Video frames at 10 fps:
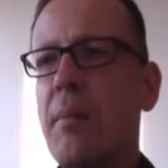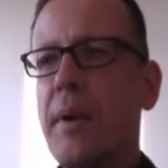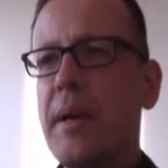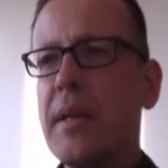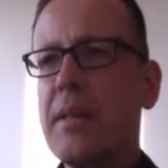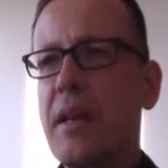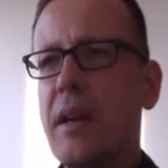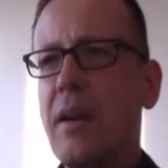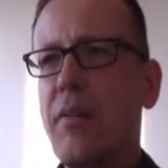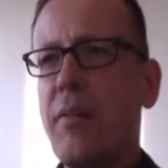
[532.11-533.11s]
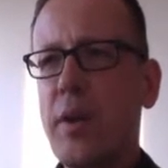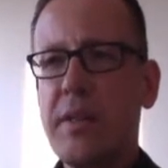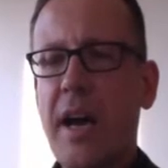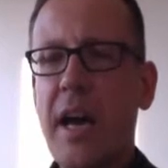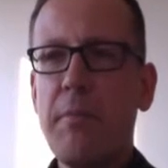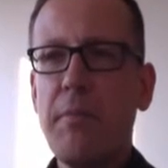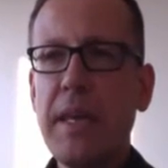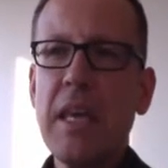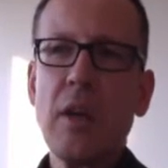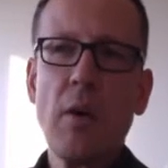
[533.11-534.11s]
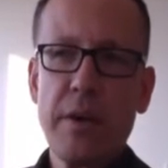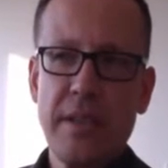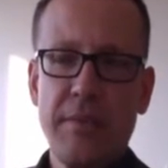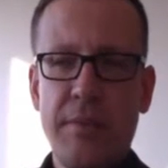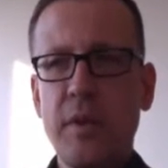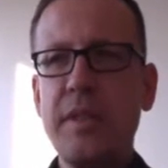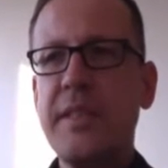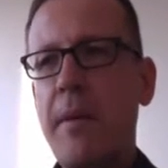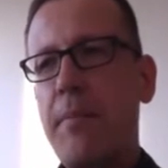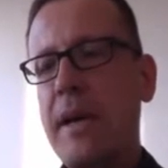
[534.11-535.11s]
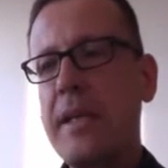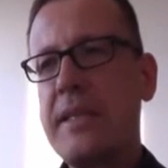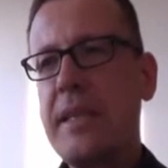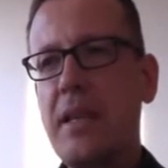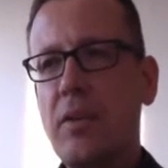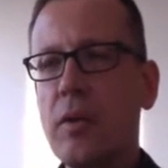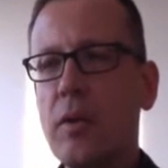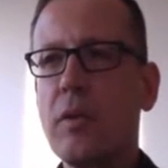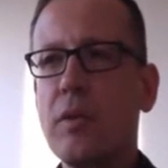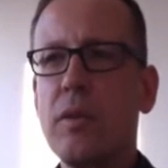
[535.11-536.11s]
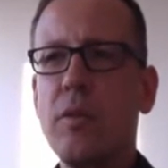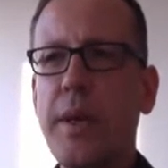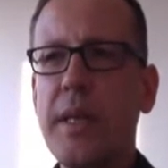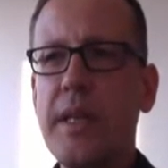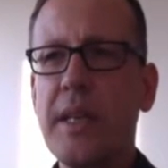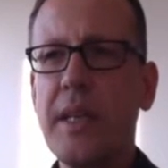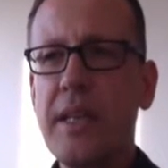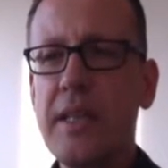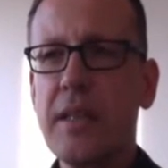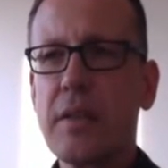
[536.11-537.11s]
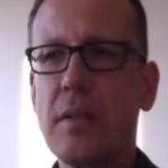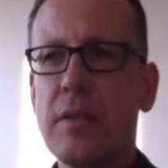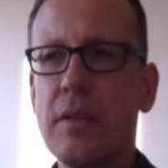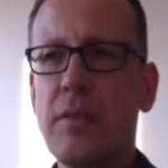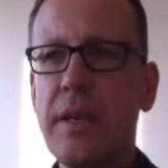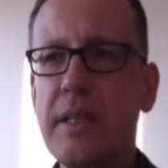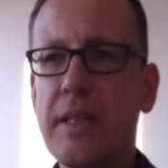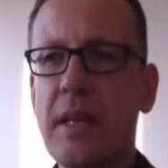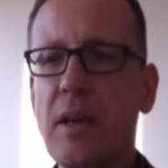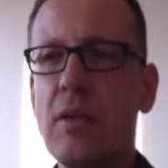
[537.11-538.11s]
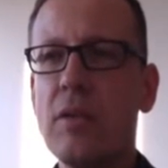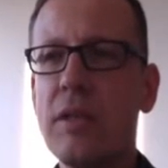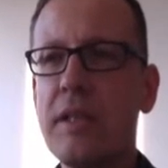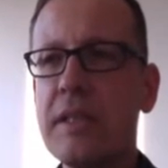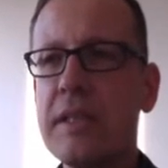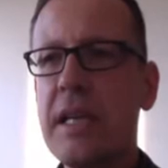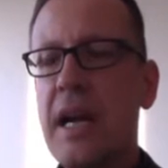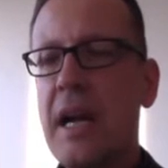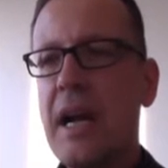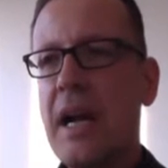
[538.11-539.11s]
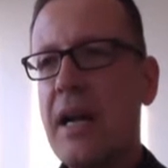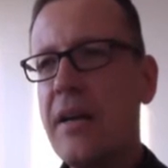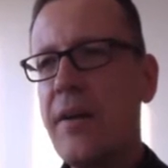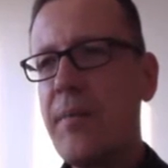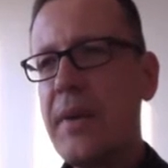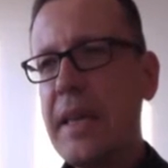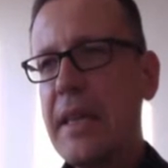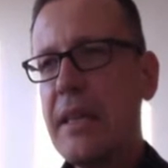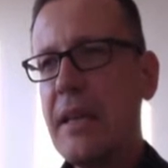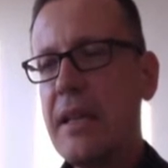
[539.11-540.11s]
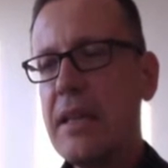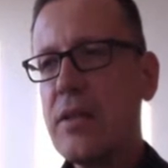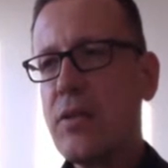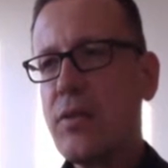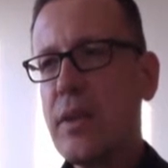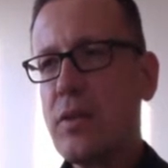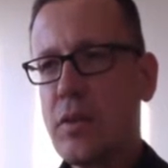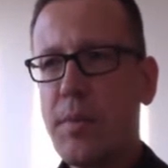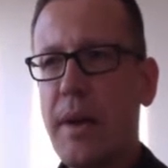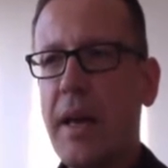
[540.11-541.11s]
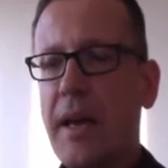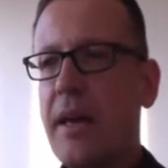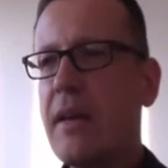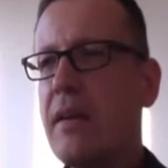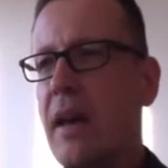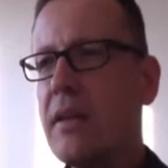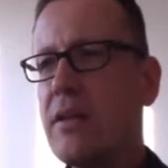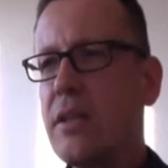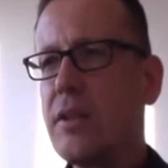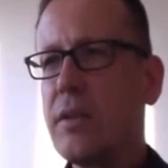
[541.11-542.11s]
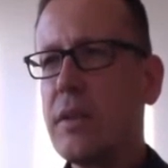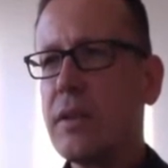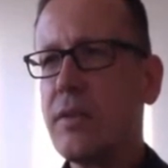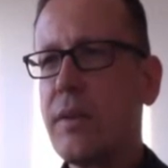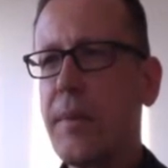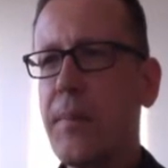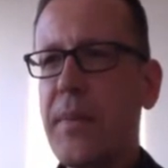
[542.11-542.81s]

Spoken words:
But for the time being, or as a first step, I see non-concentrating and linear concentrating technologies in industry to supply energy to industry.